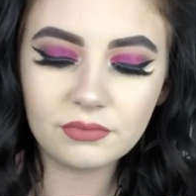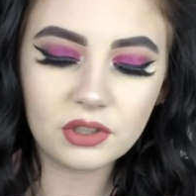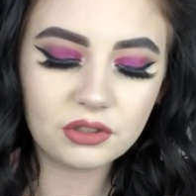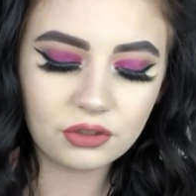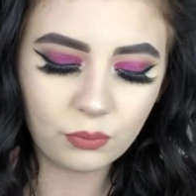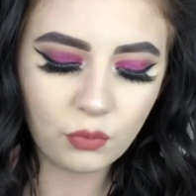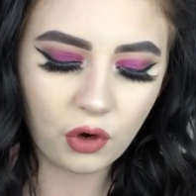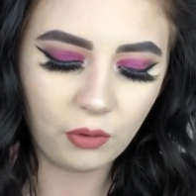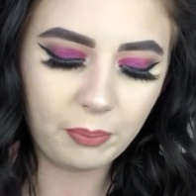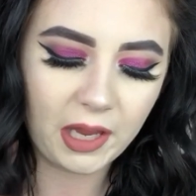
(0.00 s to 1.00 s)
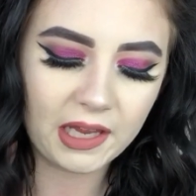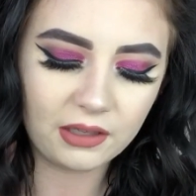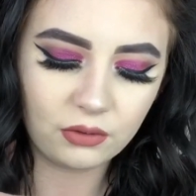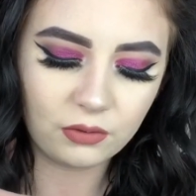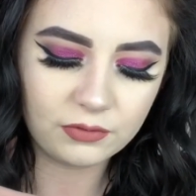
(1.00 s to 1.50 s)
somewhat
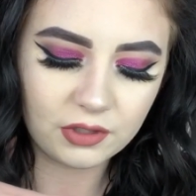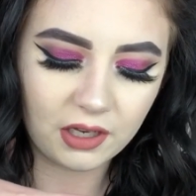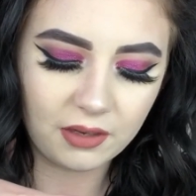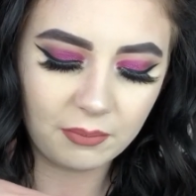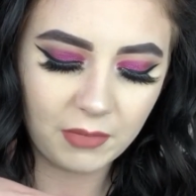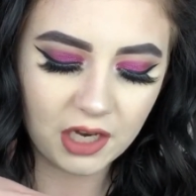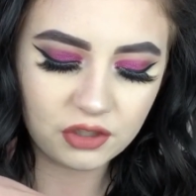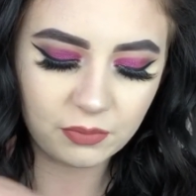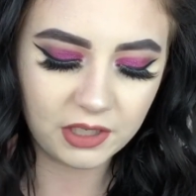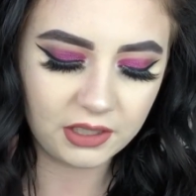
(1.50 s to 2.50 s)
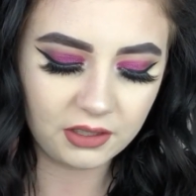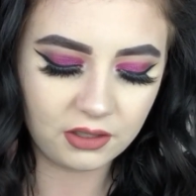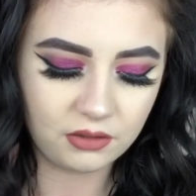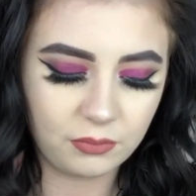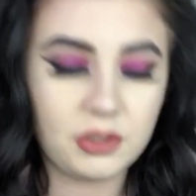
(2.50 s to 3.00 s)
pale enough to match me
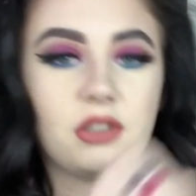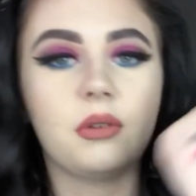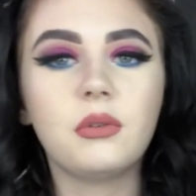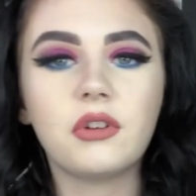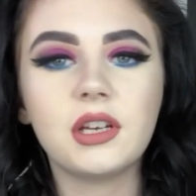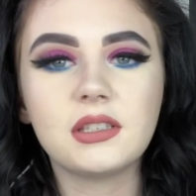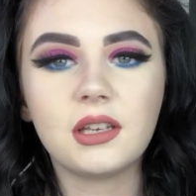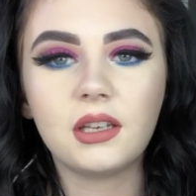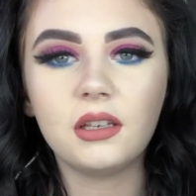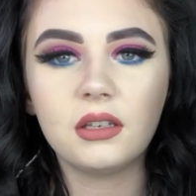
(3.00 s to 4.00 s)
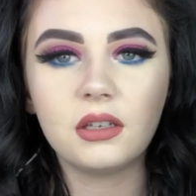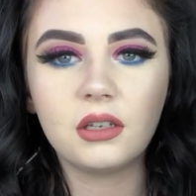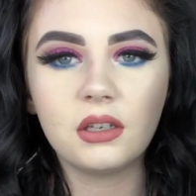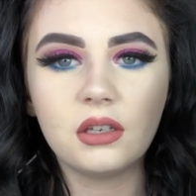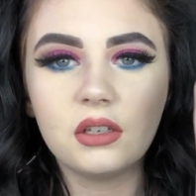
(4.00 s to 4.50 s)
and not be too crazy.
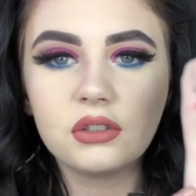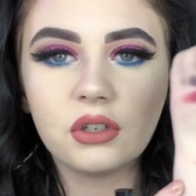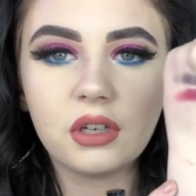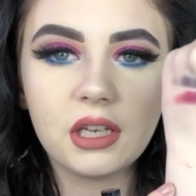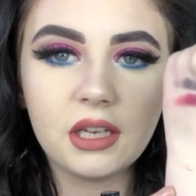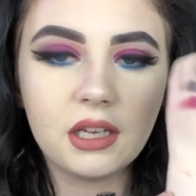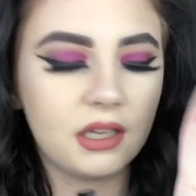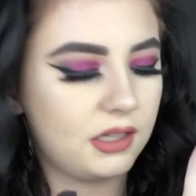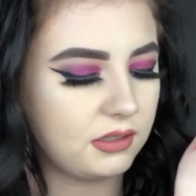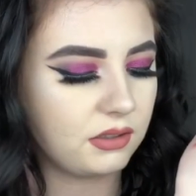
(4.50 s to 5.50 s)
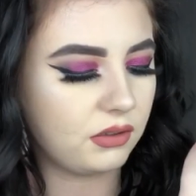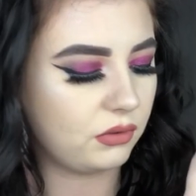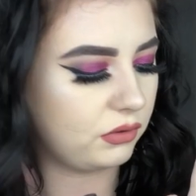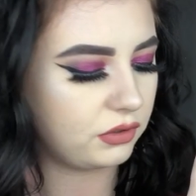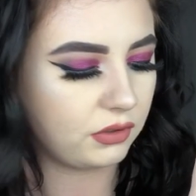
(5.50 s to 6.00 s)
So here is
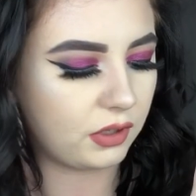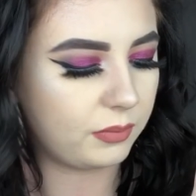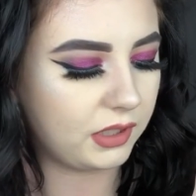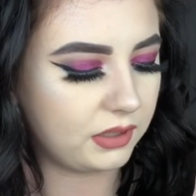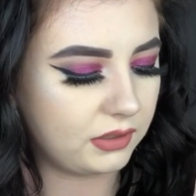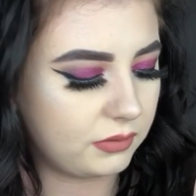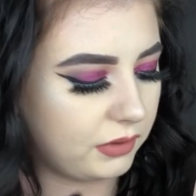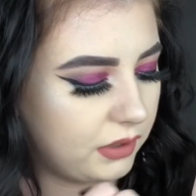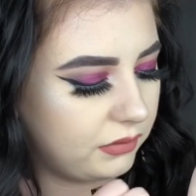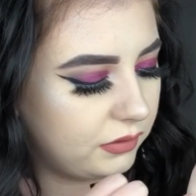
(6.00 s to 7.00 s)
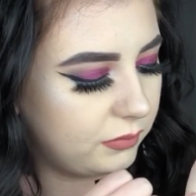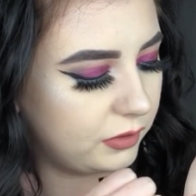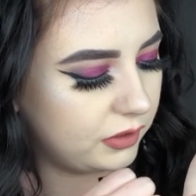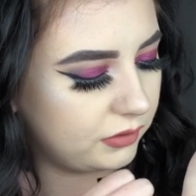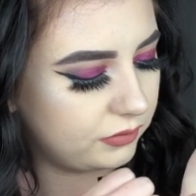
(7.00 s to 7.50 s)
those two. I'll blend this one out a little bit.